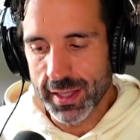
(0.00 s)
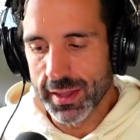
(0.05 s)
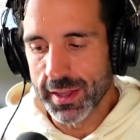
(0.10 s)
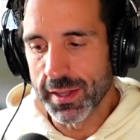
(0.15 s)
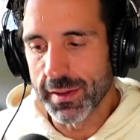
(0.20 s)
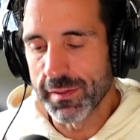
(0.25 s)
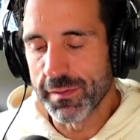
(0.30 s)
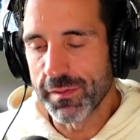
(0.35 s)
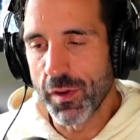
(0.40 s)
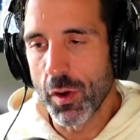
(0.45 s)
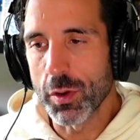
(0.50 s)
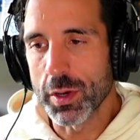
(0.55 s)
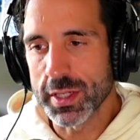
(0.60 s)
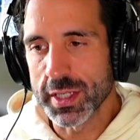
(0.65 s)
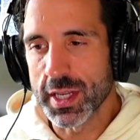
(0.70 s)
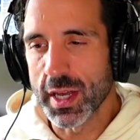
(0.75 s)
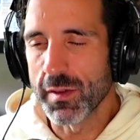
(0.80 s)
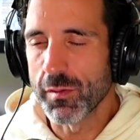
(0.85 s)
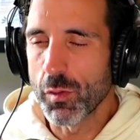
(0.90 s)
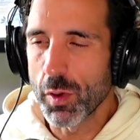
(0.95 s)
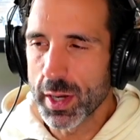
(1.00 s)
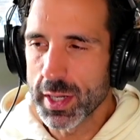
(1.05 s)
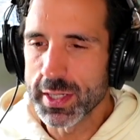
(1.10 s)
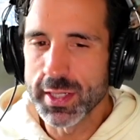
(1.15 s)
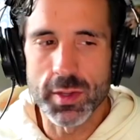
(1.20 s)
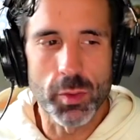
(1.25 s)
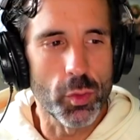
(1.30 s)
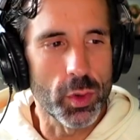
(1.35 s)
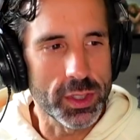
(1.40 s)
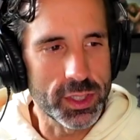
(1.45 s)
the focus of what is,
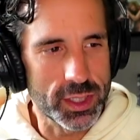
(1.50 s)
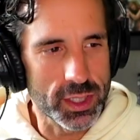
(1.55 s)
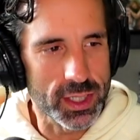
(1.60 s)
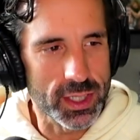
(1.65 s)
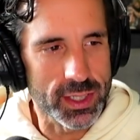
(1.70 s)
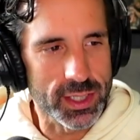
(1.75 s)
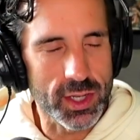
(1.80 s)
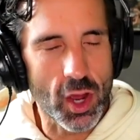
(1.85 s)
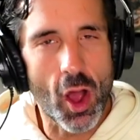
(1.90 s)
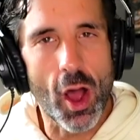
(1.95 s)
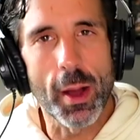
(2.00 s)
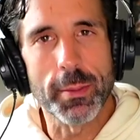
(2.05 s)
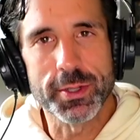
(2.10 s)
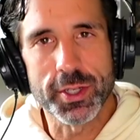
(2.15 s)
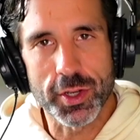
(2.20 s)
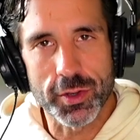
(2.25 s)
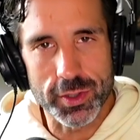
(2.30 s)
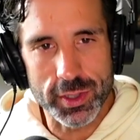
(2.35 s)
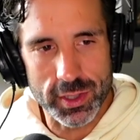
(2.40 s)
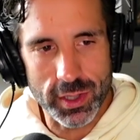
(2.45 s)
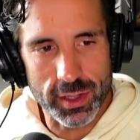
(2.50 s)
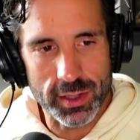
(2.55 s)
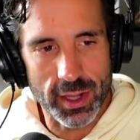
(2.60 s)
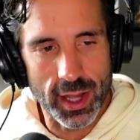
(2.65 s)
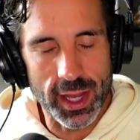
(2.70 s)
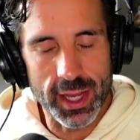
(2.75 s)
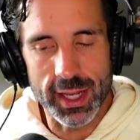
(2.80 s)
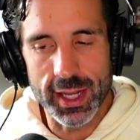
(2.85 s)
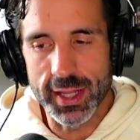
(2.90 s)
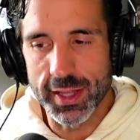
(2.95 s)
what does obstacles look
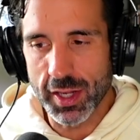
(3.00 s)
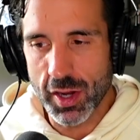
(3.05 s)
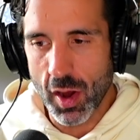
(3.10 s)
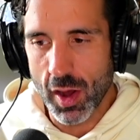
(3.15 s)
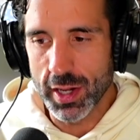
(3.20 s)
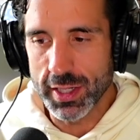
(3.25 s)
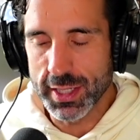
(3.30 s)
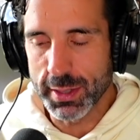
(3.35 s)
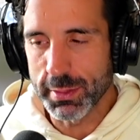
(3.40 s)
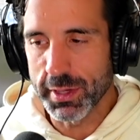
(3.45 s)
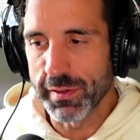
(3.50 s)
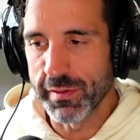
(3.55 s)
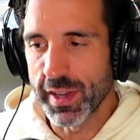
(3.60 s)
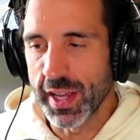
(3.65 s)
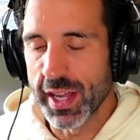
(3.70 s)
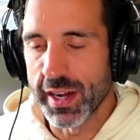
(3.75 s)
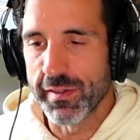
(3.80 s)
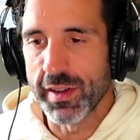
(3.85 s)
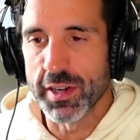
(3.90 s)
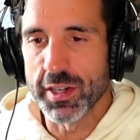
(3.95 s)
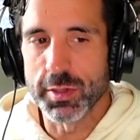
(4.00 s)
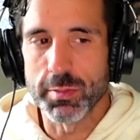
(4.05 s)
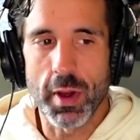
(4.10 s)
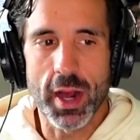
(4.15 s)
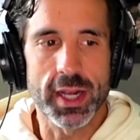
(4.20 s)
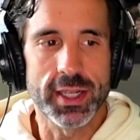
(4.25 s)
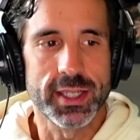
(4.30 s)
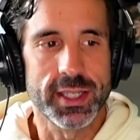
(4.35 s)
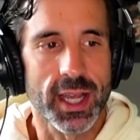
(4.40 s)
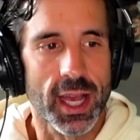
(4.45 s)
like in the concept of an innovator's
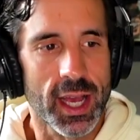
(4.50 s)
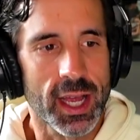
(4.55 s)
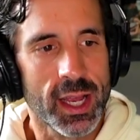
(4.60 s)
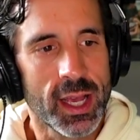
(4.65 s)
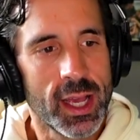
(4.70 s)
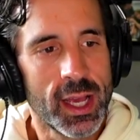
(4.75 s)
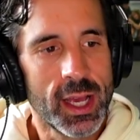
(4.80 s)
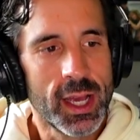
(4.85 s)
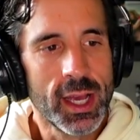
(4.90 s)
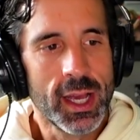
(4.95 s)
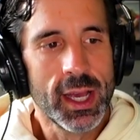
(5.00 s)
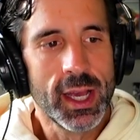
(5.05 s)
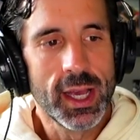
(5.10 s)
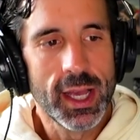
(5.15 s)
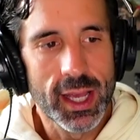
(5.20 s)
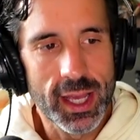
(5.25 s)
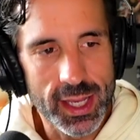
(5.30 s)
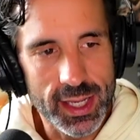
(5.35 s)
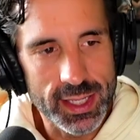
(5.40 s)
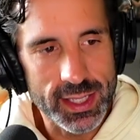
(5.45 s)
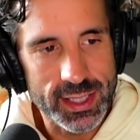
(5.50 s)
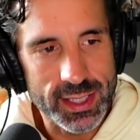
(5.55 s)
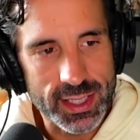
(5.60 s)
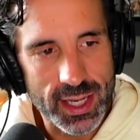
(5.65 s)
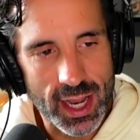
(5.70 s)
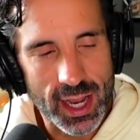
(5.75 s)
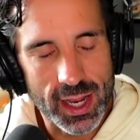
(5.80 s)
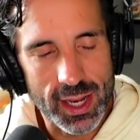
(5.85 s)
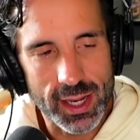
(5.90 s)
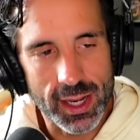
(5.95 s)
mindset, is
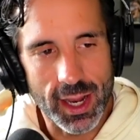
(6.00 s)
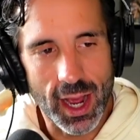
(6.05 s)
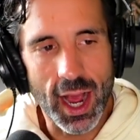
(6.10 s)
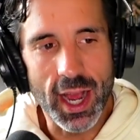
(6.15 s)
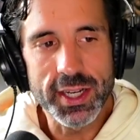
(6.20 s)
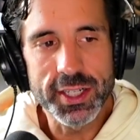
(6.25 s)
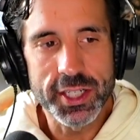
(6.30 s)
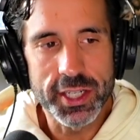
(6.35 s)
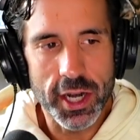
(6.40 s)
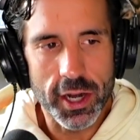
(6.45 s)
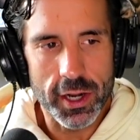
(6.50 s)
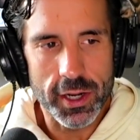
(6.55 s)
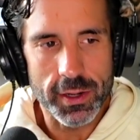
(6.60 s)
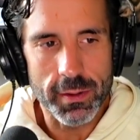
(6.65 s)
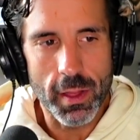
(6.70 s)
I shared,